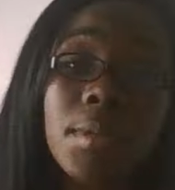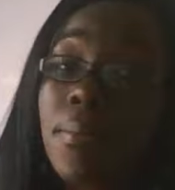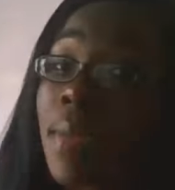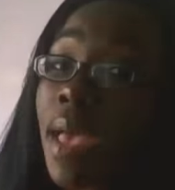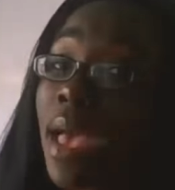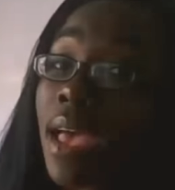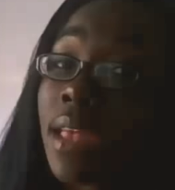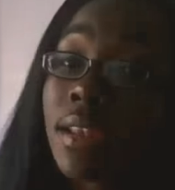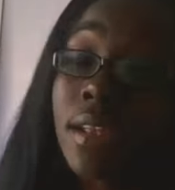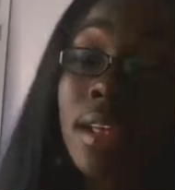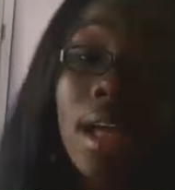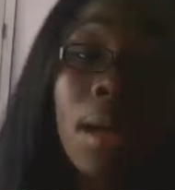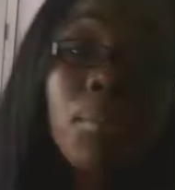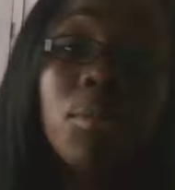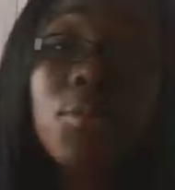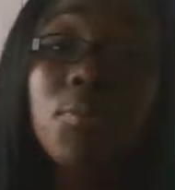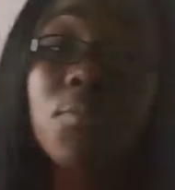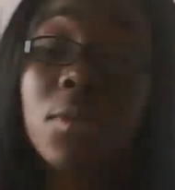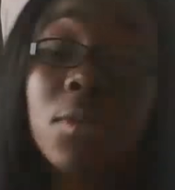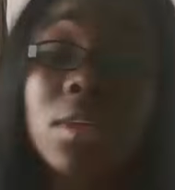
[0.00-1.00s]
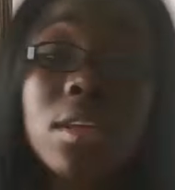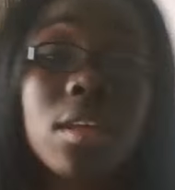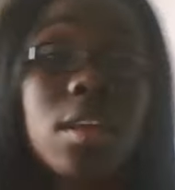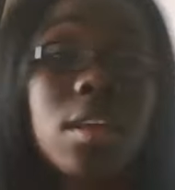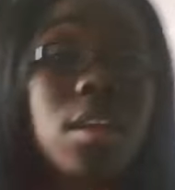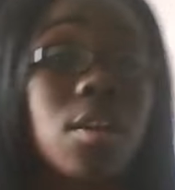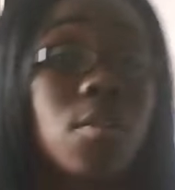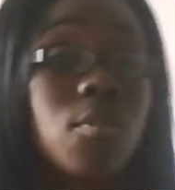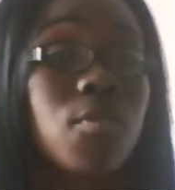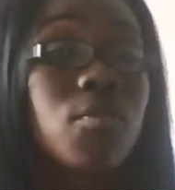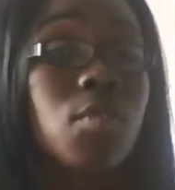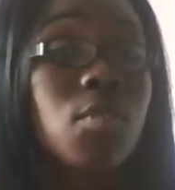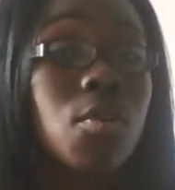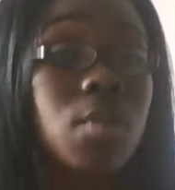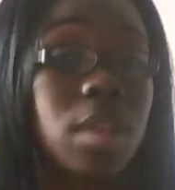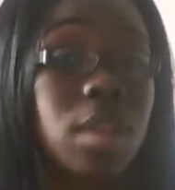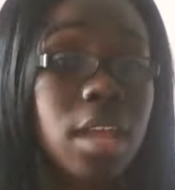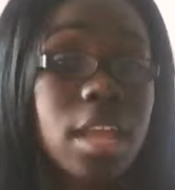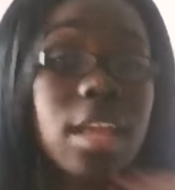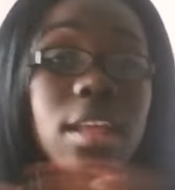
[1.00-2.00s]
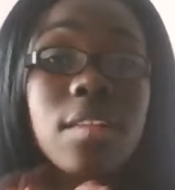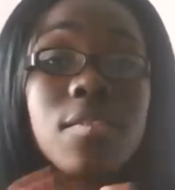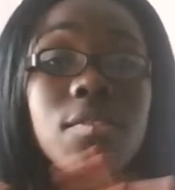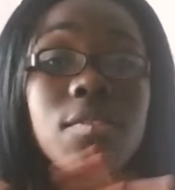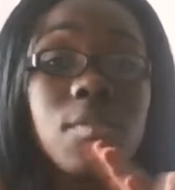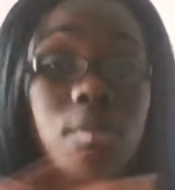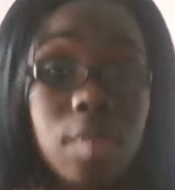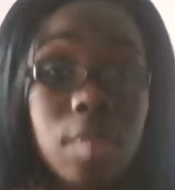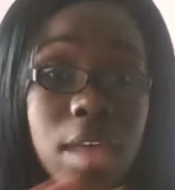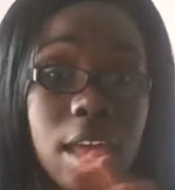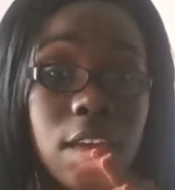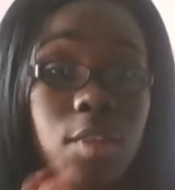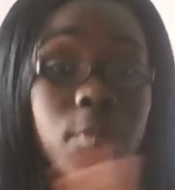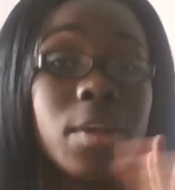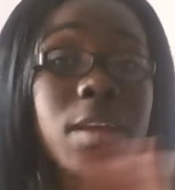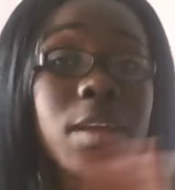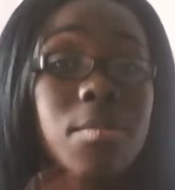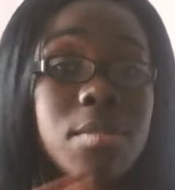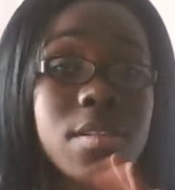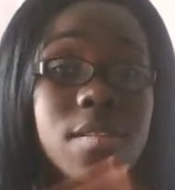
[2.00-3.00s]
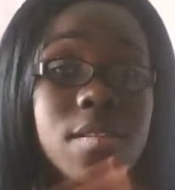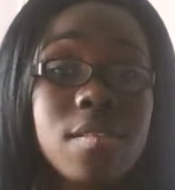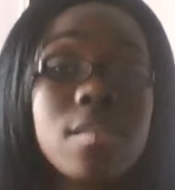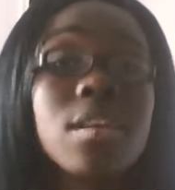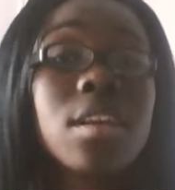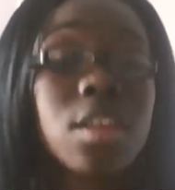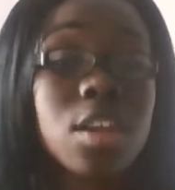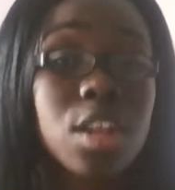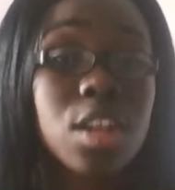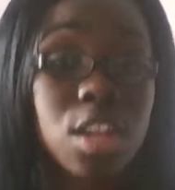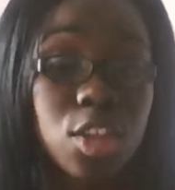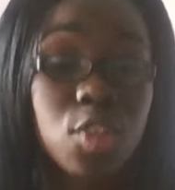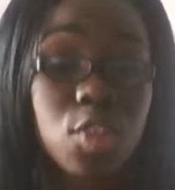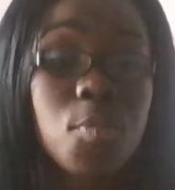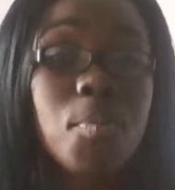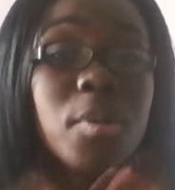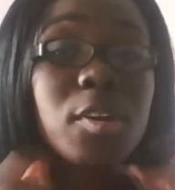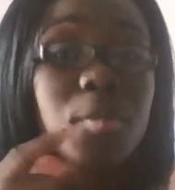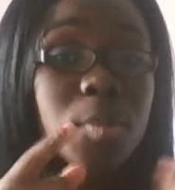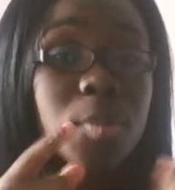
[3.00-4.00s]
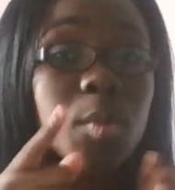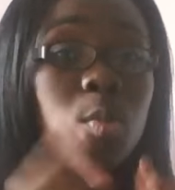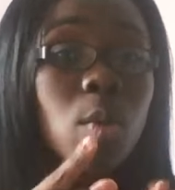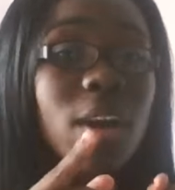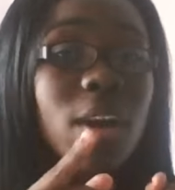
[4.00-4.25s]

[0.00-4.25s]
I'm gonna be throwing hands, okay? Grammys, you better be watching.